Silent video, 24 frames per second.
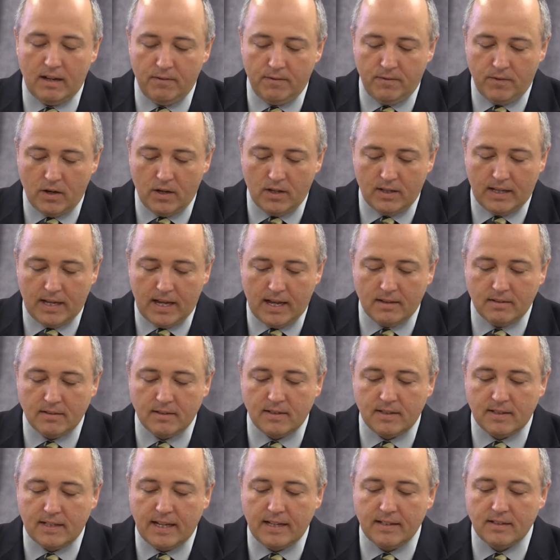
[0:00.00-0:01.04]
El Forkane,
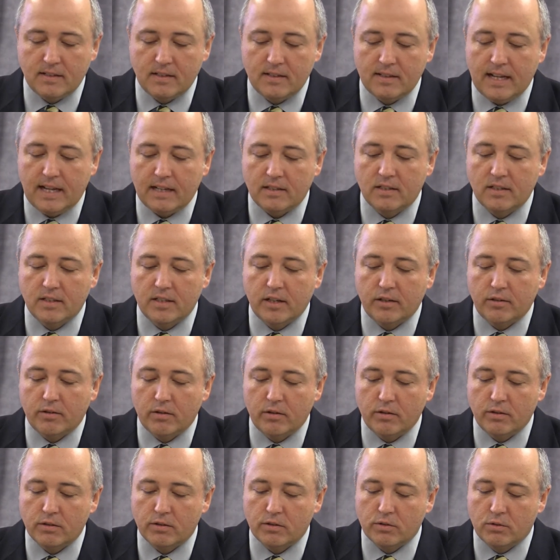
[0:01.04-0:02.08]
states that
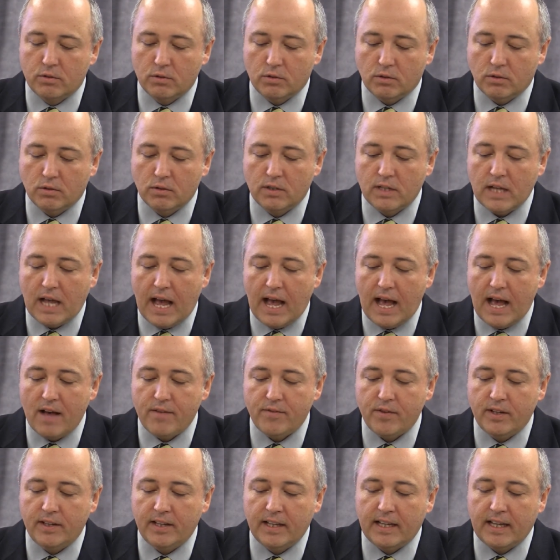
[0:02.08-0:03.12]
secular schools
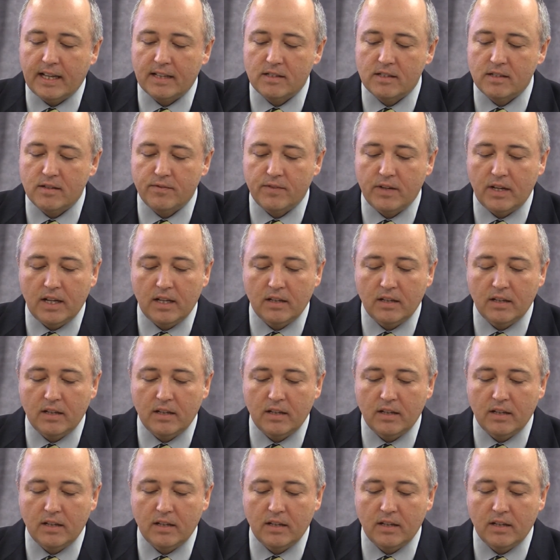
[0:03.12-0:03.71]
have a negative